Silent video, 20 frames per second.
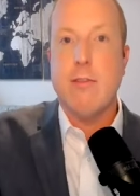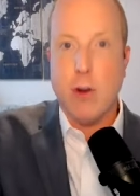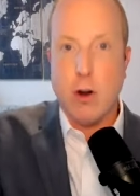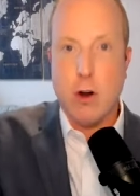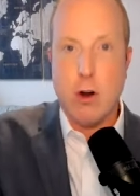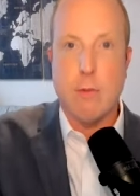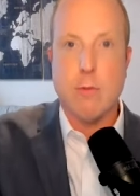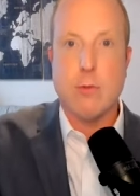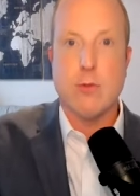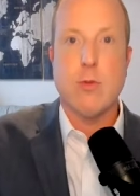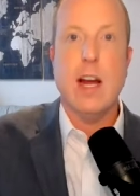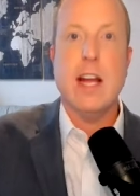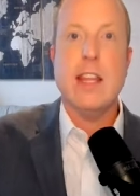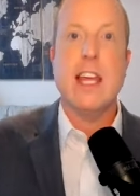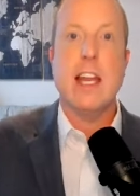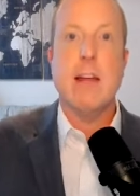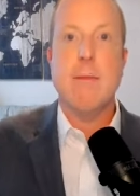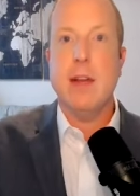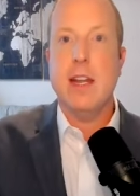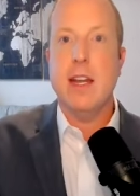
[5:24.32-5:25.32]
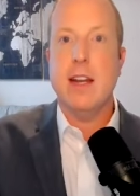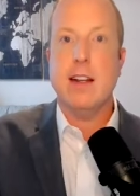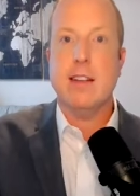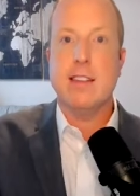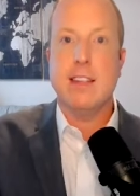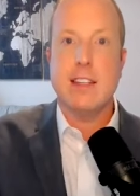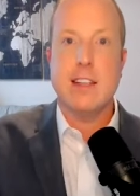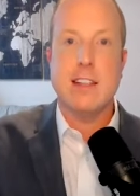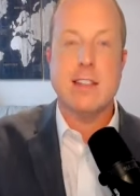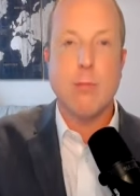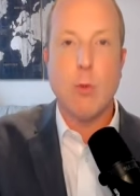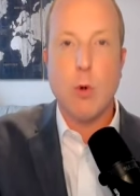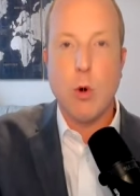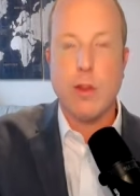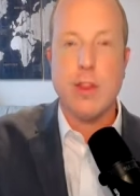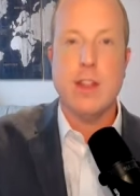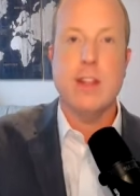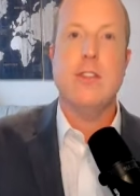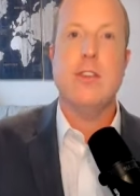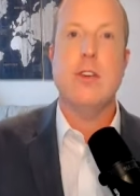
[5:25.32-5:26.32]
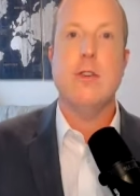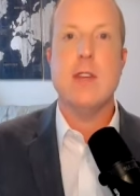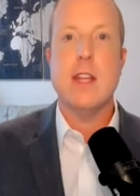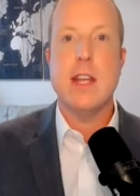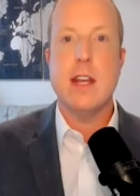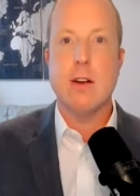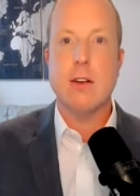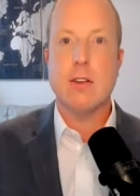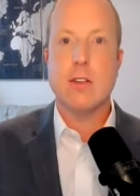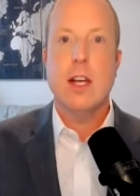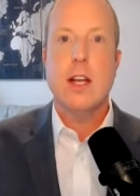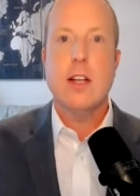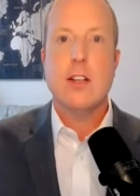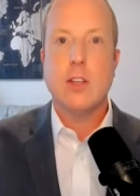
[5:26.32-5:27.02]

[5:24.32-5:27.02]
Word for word: firms, right, that have been in existence more than two years.